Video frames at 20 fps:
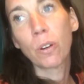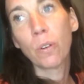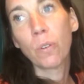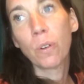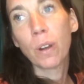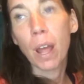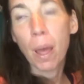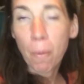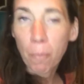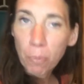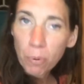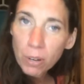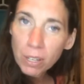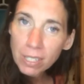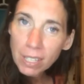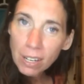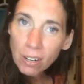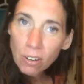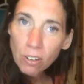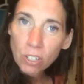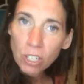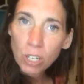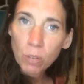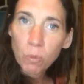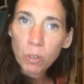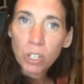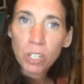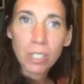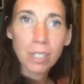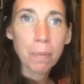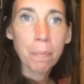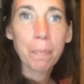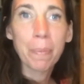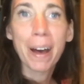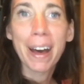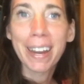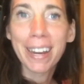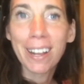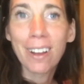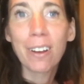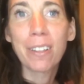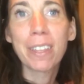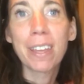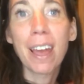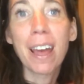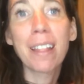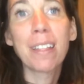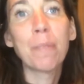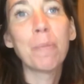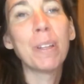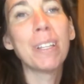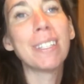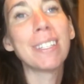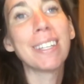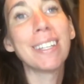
own Empress energy, which is embodying all the elements.